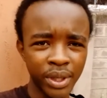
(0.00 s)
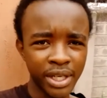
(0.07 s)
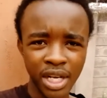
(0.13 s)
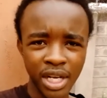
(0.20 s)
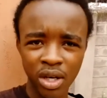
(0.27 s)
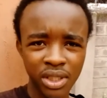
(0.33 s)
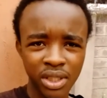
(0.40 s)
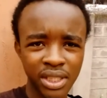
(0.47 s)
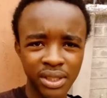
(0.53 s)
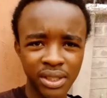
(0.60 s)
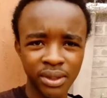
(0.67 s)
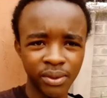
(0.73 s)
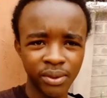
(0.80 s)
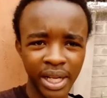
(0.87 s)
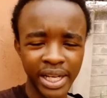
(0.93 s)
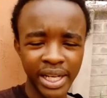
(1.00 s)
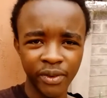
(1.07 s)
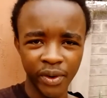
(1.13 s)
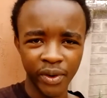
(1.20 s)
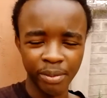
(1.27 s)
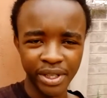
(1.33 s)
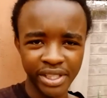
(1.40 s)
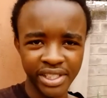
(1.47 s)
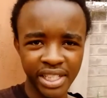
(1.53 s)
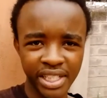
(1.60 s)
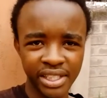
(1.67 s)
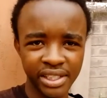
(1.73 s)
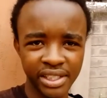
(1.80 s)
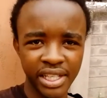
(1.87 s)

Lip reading: are not really represented.